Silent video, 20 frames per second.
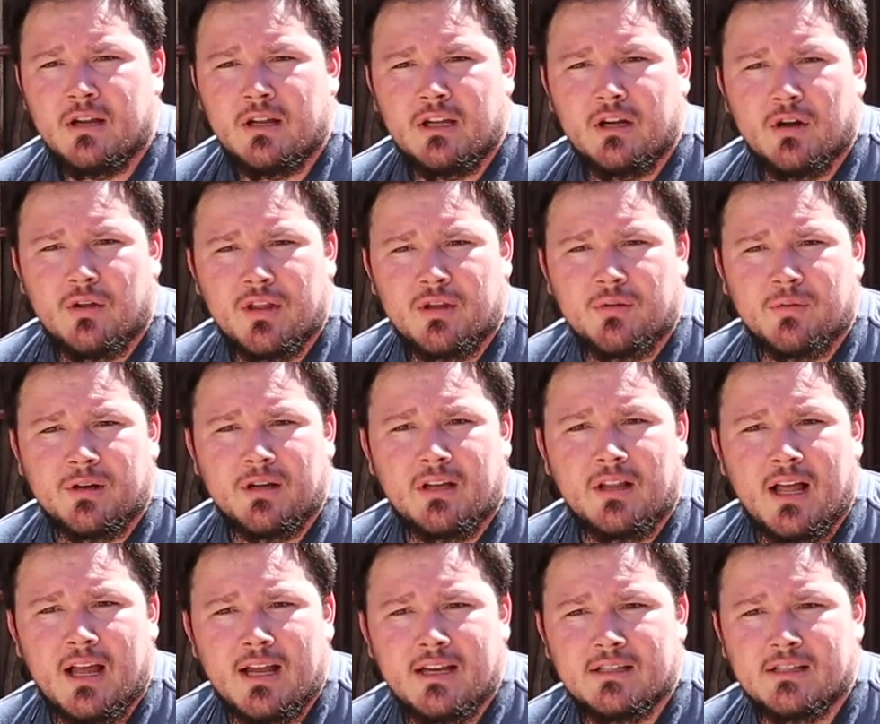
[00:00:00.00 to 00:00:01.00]

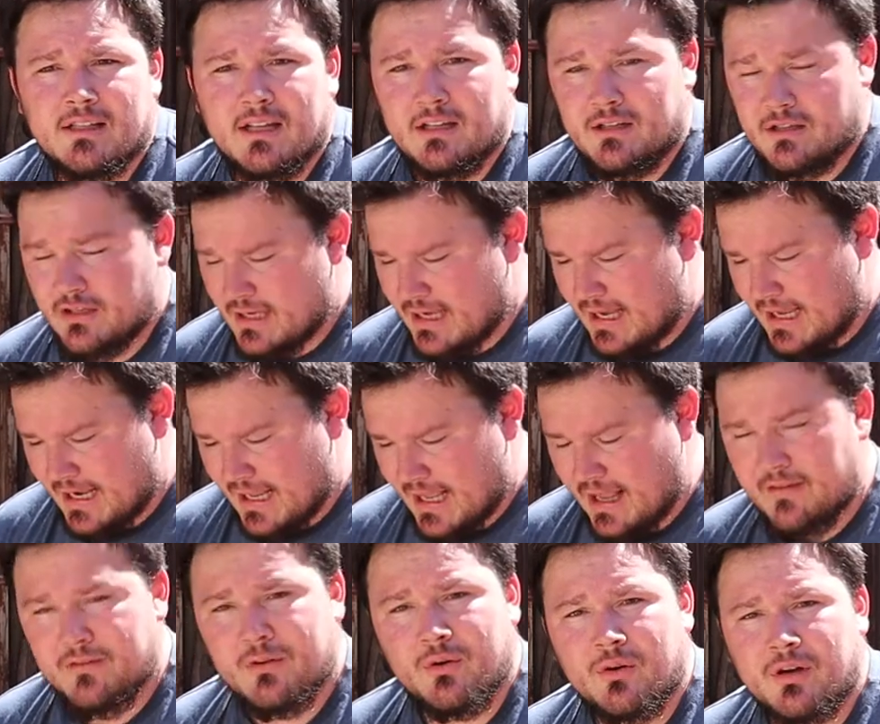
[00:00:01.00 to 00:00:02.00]
forest, you know, all over the
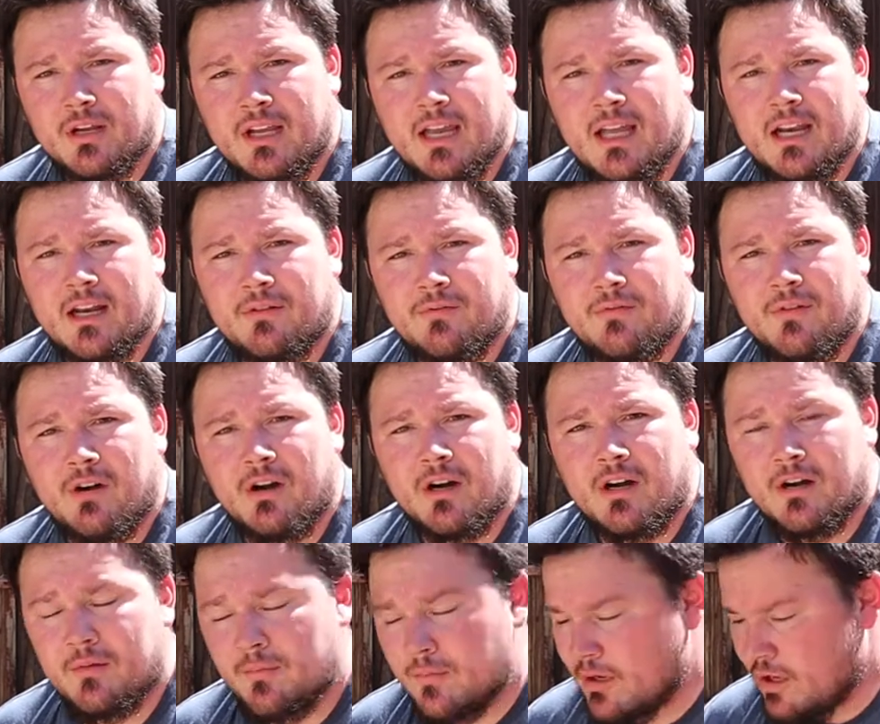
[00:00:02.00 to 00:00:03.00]
garden floor or the
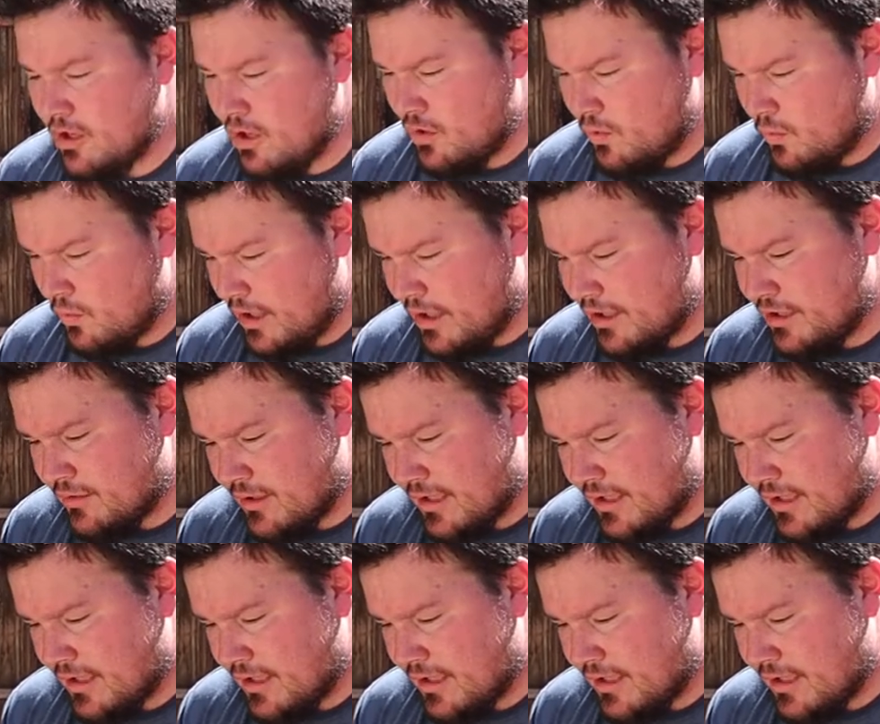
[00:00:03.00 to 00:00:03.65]
orchard floor.